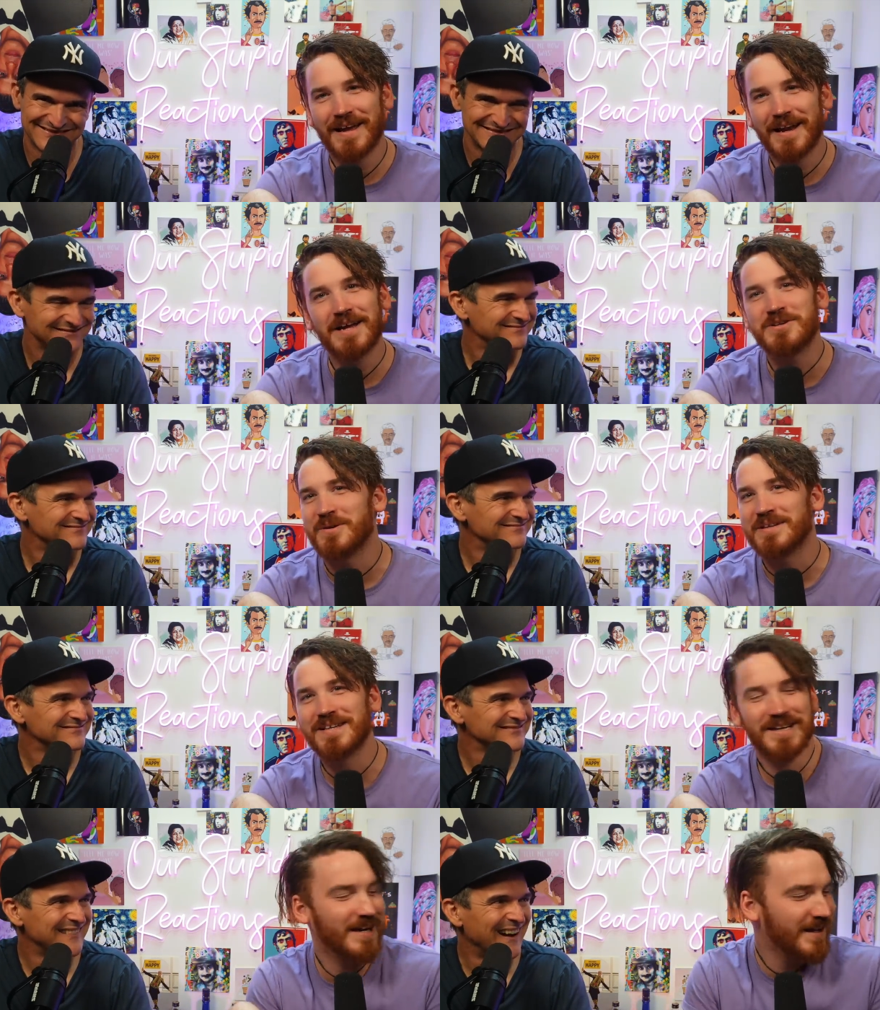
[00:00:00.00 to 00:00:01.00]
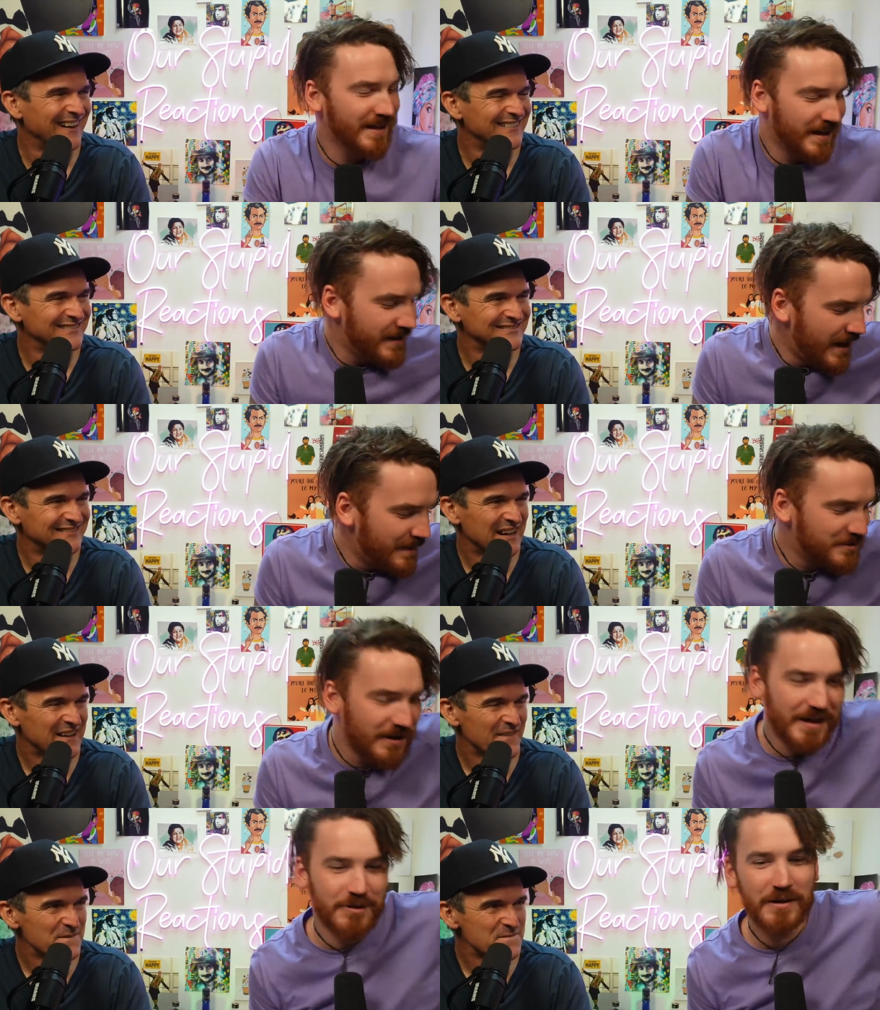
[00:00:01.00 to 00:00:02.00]
Speaker 1: cannot do it. Yeah. I
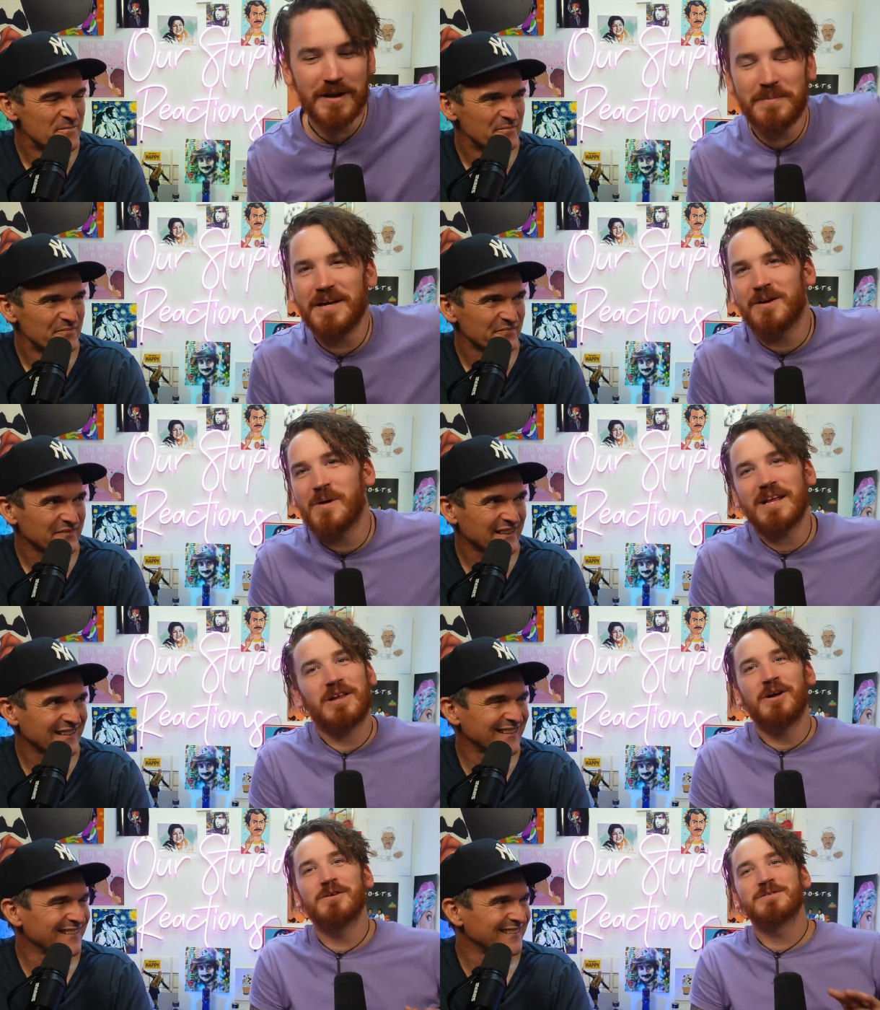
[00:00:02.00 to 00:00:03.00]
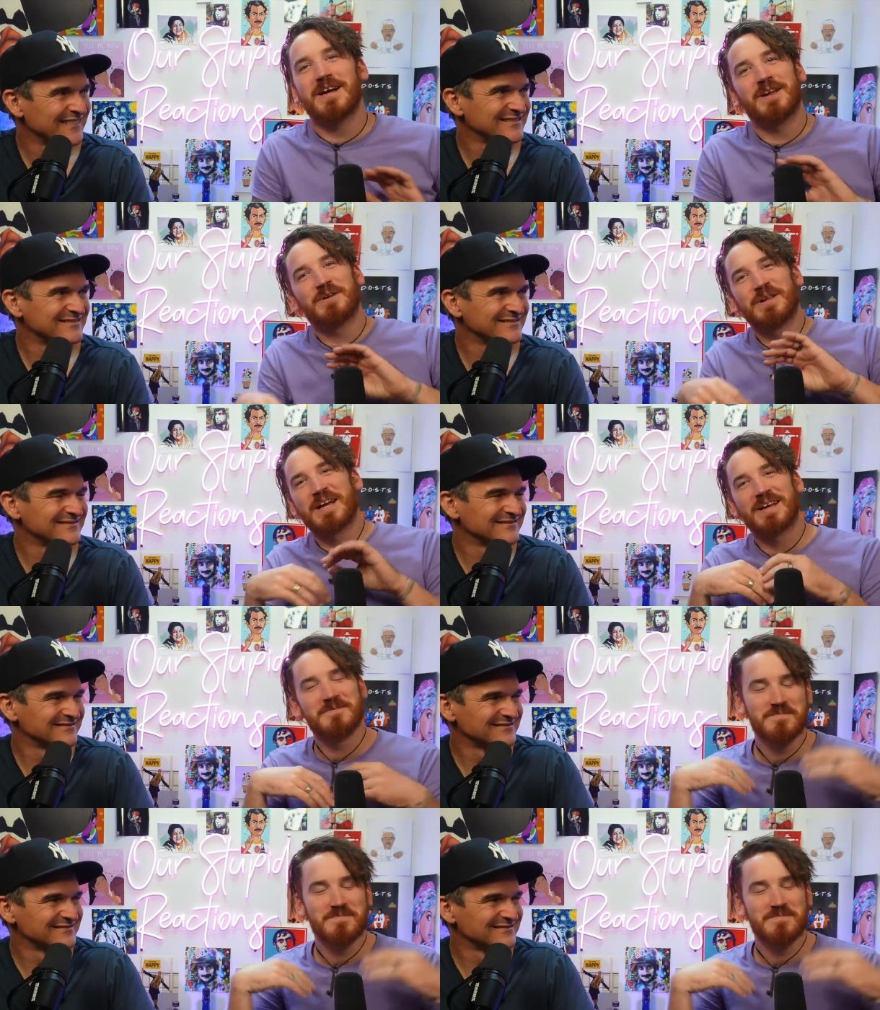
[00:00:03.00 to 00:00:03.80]
absolutely. I don't like being in wet clothes. I don't like.